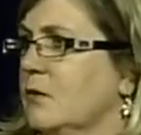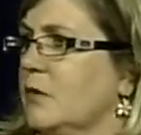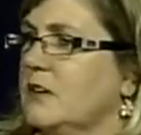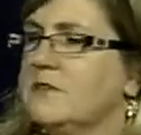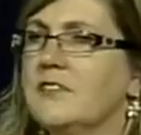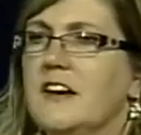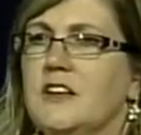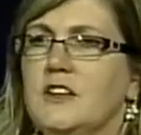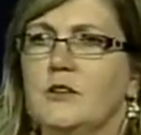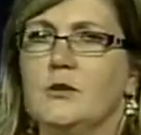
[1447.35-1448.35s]
and we
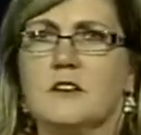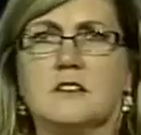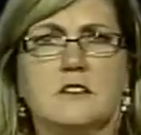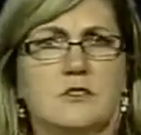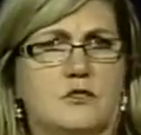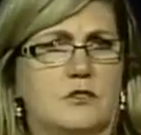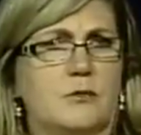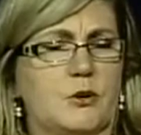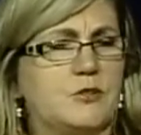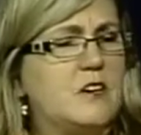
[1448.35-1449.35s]
invite you as
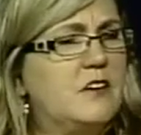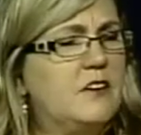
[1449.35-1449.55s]
consumers,